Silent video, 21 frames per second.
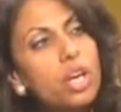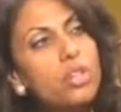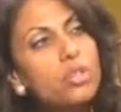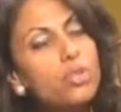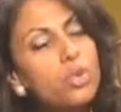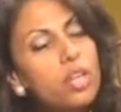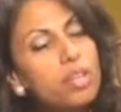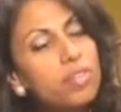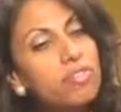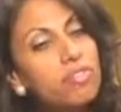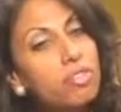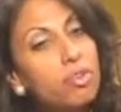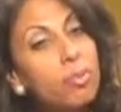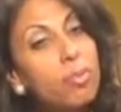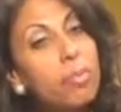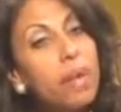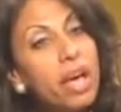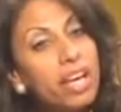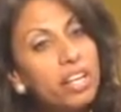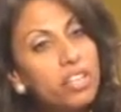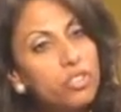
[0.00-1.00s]
to
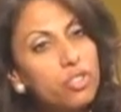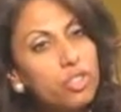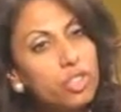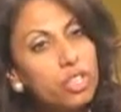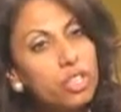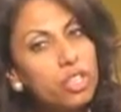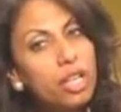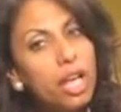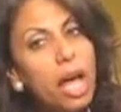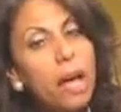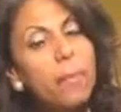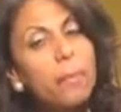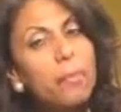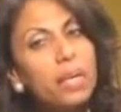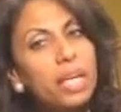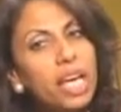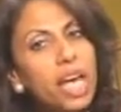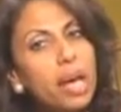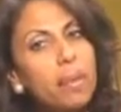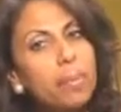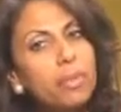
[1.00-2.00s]
information and
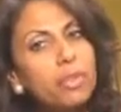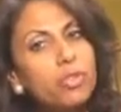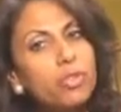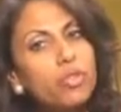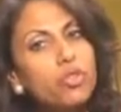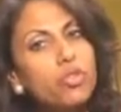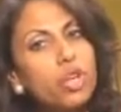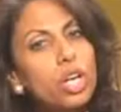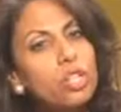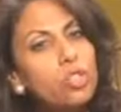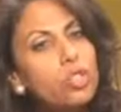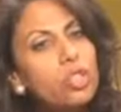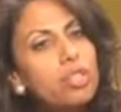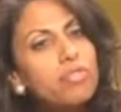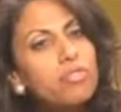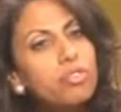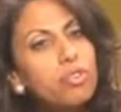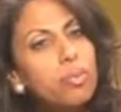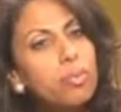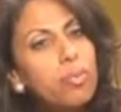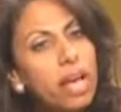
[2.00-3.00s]
be able to judge
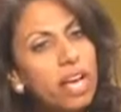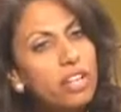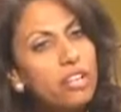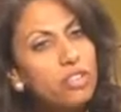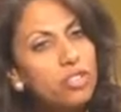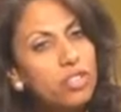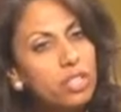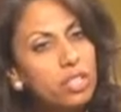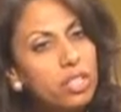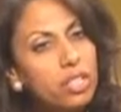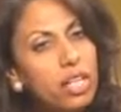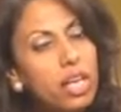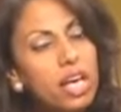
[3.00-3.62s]
information